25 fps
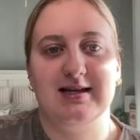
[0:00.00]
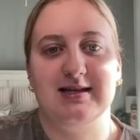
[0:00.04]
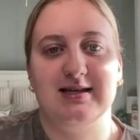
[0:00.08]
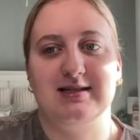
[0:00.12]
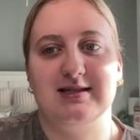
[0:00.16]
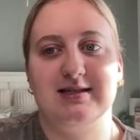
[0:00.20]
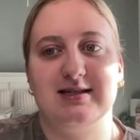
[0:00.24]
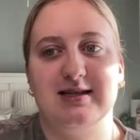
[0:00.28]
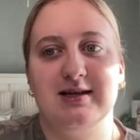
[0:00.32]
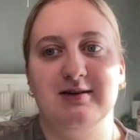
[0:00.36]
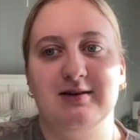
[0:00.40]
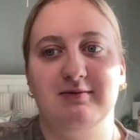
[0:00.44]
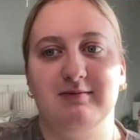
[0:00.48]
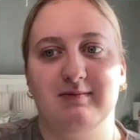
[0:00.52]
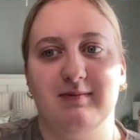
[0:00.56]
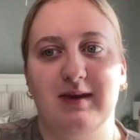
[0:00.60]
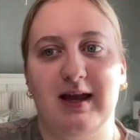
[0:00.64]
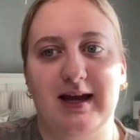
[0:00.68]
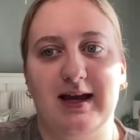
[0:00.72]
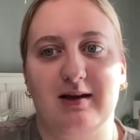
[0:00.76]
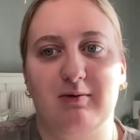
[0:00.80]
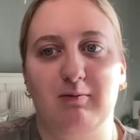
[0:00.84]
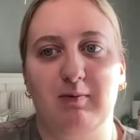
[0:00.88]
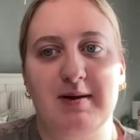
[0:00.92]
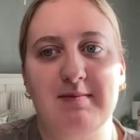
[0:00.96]
and it,
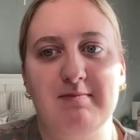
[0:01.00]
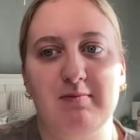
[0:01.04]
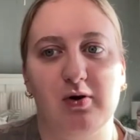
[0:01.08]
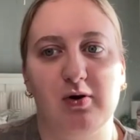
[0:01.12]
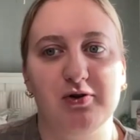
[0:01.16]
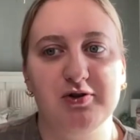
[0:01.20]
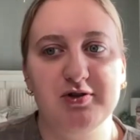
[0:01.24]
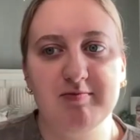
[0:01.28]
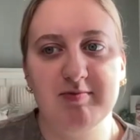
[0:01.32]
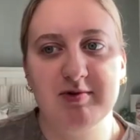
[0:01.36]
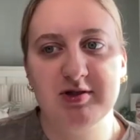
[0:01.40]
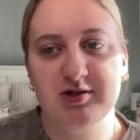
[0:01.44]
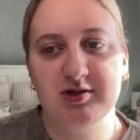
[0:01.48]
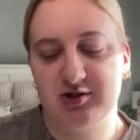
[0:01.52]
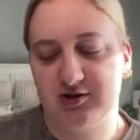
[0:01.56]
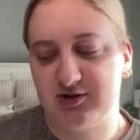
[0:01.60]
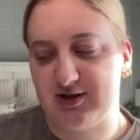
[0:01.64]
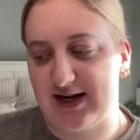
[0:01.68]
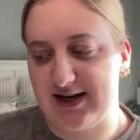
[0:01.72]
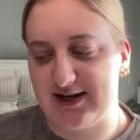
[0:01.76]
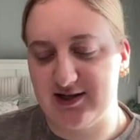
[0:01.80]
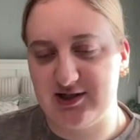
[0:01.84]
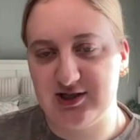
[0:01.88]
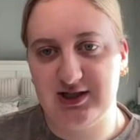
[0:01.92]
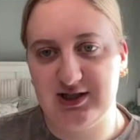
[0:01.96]
like, when multiple
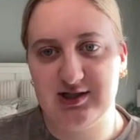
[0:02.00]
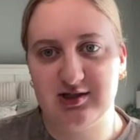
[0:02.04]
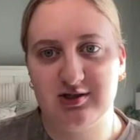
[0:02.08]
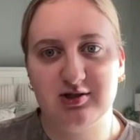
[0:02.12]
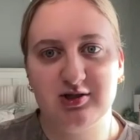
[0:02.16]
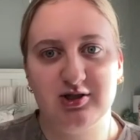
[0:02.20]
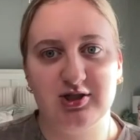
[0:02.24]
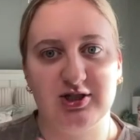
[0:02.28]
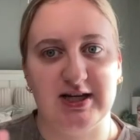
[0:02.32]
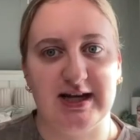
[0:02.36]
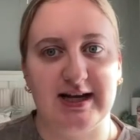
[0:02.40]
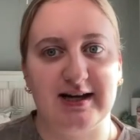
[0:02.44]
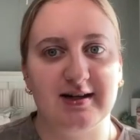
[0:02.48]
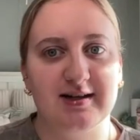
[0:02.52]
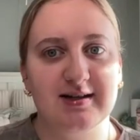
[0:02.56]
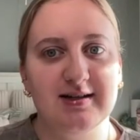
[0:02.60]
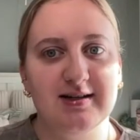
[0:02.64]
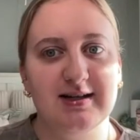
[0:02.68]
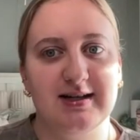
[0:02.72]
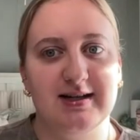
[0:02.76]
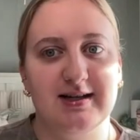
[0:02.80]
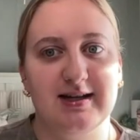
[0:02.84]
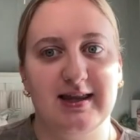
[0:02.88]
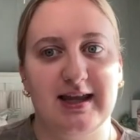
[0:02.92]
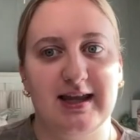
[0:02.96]
strategies are
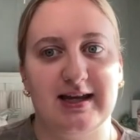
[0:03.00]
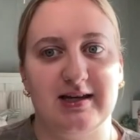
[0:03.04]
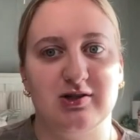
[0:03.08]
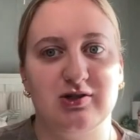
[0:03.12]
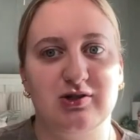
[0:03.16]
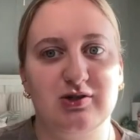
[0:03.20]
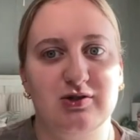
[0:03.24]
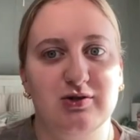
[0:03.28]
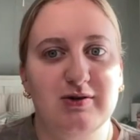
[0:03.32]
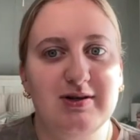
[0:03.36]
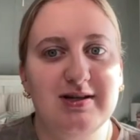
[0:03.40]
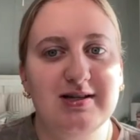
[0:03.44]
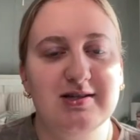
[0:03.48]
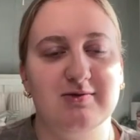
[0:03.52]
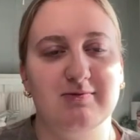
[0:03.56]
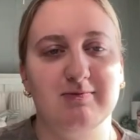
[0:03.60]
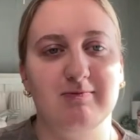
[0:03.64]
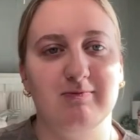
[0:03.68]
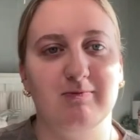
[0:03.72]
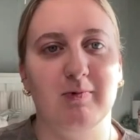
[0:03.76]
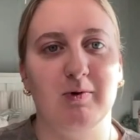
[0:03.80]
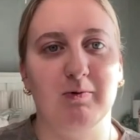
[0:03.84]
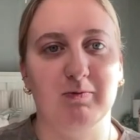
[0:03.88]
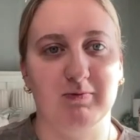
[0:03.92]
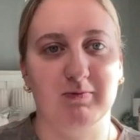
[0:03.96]
shared, like, students
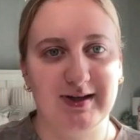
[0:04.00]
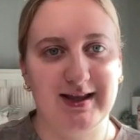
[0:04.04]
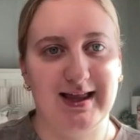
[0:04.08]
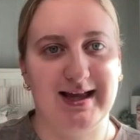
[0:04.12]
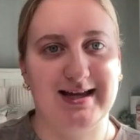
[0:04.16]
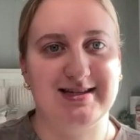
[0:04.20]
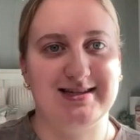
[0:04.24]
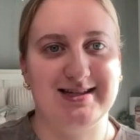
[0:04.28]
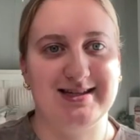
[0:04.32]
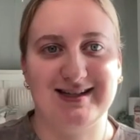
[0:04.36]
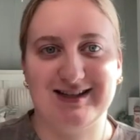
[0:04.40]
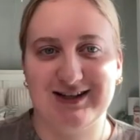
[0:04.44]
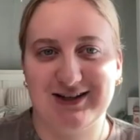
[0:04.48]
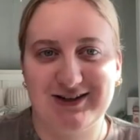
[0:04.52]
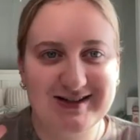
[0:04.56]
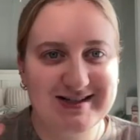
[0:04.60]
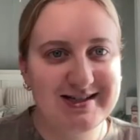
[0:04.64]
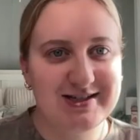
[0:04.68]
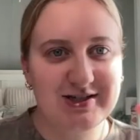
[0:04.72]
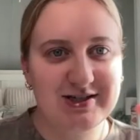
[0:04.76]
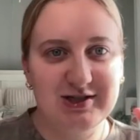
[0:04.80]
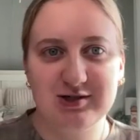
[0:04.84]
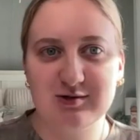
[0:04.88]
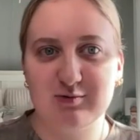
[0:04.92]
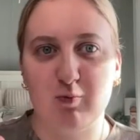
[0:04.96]
will realize, like, there
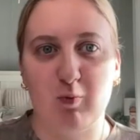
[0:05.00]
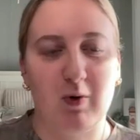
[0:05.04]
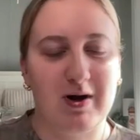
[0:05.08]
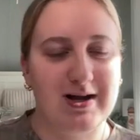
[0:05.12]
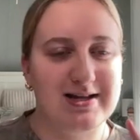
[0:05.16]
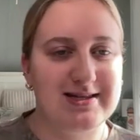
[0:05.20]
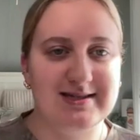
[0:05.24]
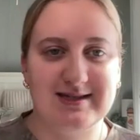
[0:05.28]
isn't just one